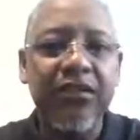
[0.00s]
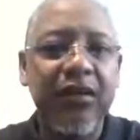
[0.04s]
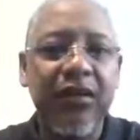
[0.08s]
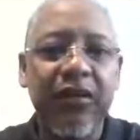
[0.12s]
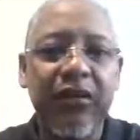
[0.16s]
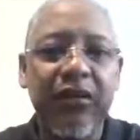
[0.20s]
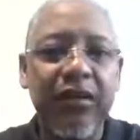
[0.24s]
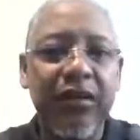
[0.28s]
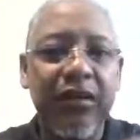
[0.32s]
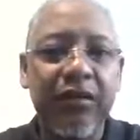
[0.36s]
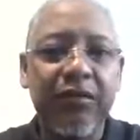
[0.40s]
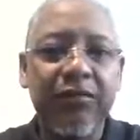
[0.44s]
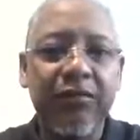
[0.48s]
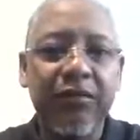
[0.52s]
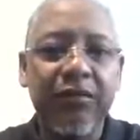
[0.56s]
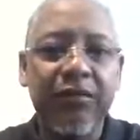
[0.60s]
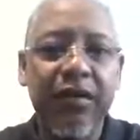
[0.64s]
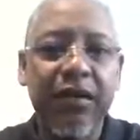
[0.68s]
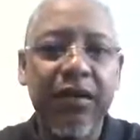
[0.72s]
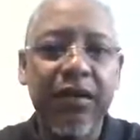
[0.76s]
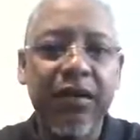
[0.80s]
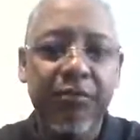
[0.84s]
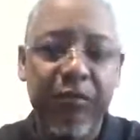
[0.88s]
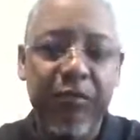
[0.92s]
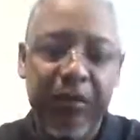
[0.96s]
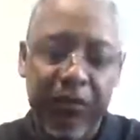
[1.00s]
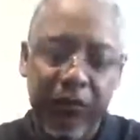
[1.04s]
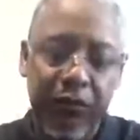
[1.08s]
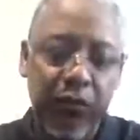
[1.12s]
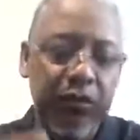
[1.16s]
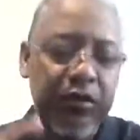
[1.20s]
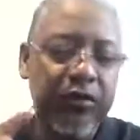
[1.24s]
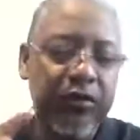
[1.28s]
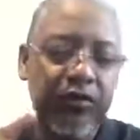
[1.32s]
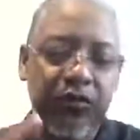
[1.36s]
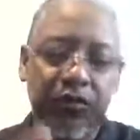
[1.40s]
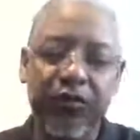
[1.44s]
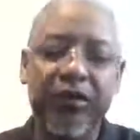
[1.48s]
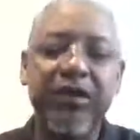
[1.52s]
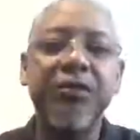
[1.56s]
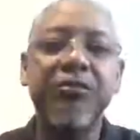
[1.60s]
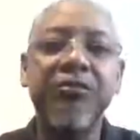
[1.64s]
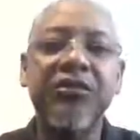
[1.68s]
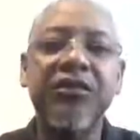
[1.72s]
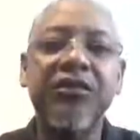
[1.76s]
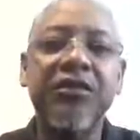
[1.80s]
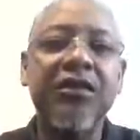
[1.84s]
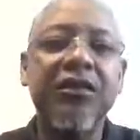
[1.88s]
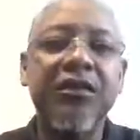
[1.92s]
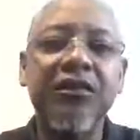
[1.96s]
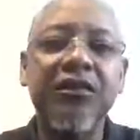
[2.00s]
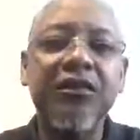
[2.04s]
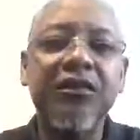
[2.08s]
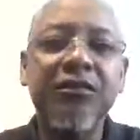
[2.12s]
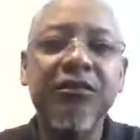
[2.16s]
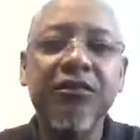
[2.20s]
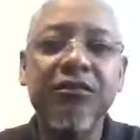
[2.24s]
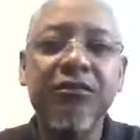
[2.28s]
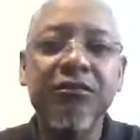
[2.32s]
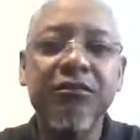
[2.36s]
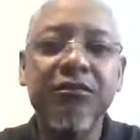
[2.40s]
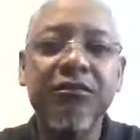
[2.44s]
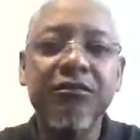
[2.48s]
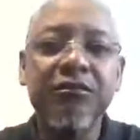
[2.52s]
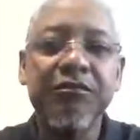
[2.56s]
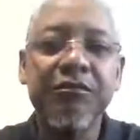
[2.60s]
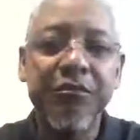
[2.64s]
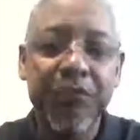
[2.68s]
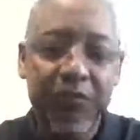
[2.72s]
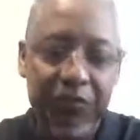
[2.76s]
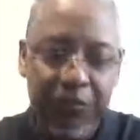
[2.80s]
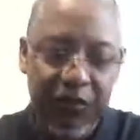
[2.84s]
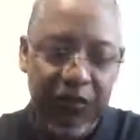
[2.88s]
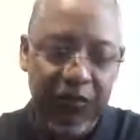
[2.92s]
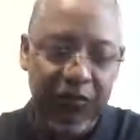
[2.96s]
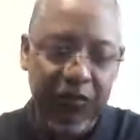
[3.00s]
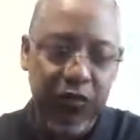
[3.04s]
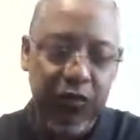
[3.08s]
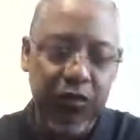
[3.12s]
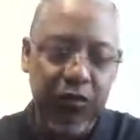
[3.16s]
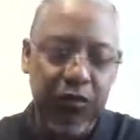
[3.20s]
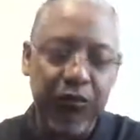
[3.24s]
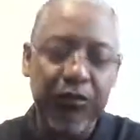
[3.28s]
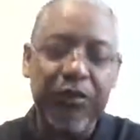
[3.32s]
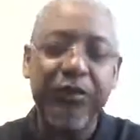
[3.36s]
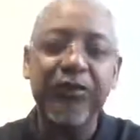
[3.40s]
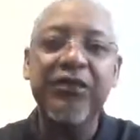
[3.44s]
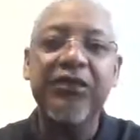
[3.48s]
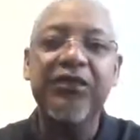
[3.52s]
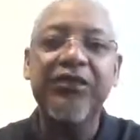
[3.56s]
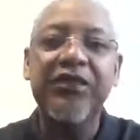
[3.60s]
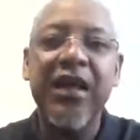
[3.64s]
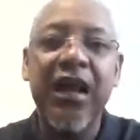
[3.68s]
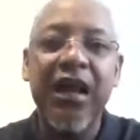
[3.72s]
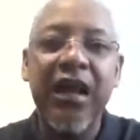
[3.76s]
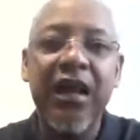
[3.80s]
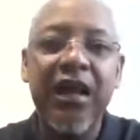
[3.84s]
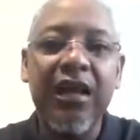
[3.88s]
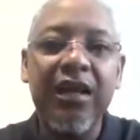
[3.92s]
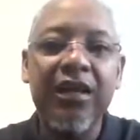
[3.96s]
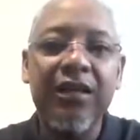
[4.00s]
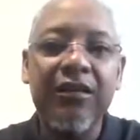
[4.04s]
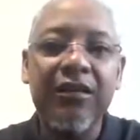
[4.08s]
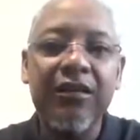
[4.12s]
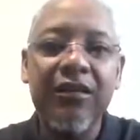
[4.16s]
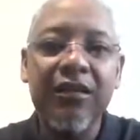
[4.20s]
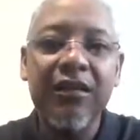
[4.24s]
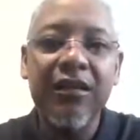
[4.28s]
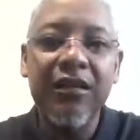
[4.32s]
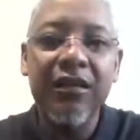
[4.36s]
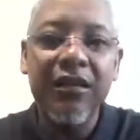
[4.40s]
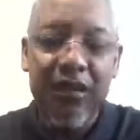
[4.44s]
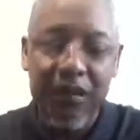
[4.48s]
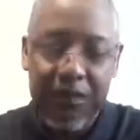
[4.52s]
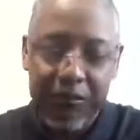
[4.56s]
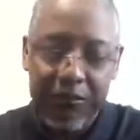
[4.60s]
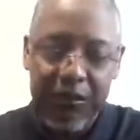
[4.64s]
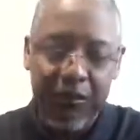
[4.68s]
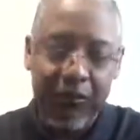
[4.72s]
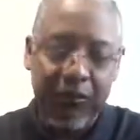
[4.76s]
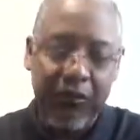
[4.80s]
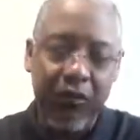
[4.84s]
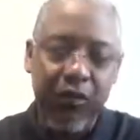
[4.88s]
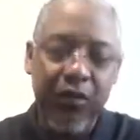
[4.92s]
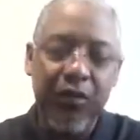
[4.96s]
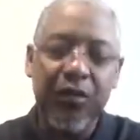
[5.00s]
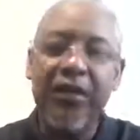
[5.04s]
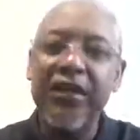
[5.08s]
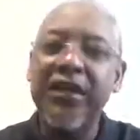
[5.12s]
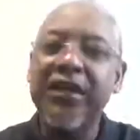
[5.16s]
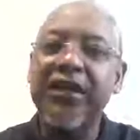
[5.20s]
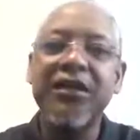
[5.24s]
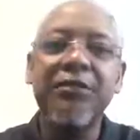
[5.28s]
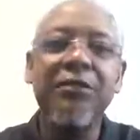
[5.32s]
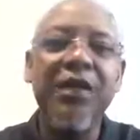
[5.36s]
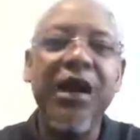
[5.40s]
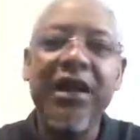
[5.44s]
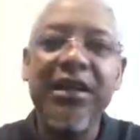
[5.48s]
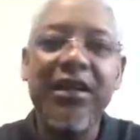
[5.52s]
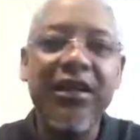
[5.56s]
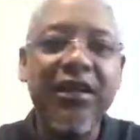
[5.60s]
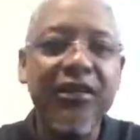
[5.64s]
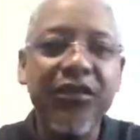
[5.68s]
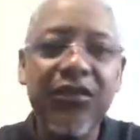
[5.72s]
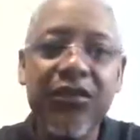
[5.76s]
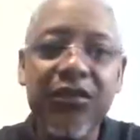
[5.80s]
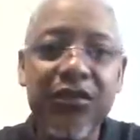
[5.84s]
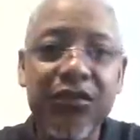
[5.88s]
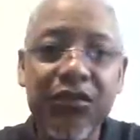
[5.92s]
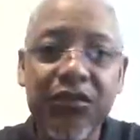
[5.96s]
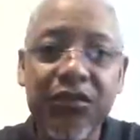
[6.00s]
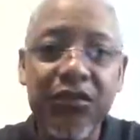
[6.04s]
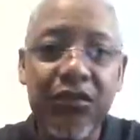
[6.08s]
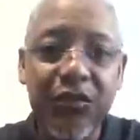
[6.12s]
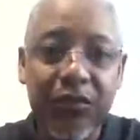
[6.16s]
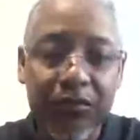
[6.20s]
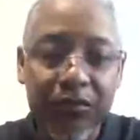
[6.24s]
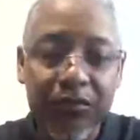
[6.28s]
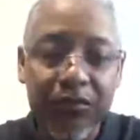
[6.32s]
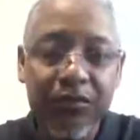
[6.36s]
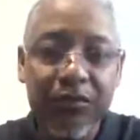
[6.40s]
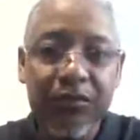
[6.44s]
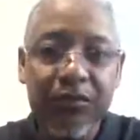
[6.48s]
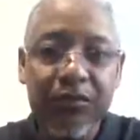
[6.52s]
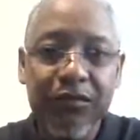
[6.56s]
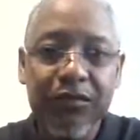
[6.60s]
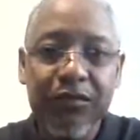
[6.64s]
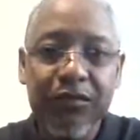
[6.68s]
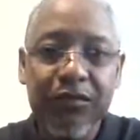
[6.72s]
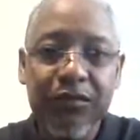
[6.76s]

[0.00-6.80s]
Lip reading: area, before Dream Center, before Riverside, before anybody else's church.